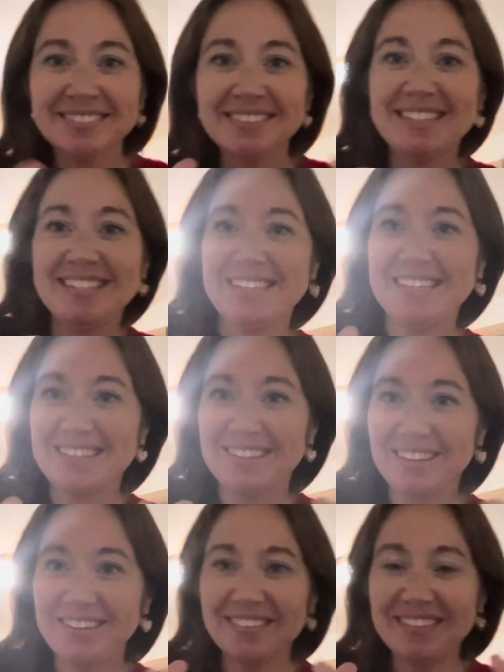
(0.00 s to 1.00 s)

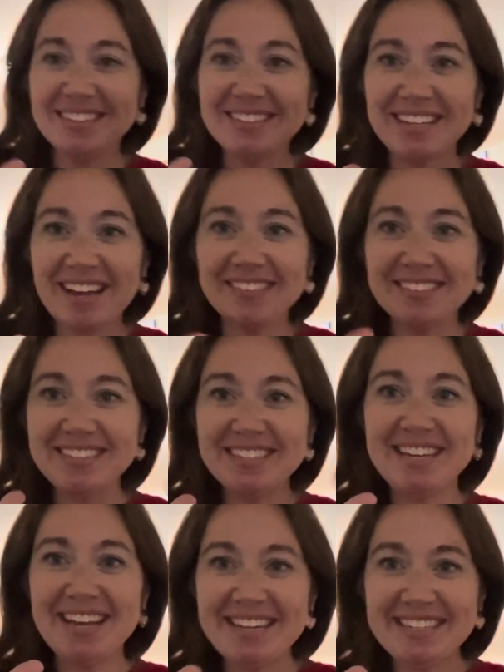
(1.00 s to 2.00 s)
Decluttering Challenge
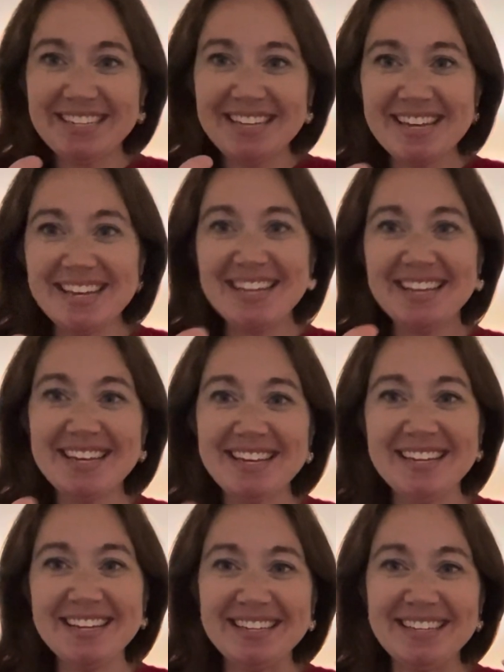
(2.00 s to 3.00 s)
Day
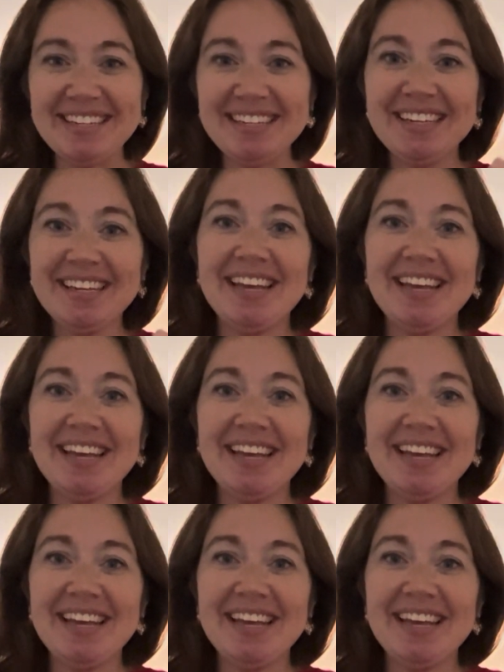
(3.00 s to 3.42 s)
10.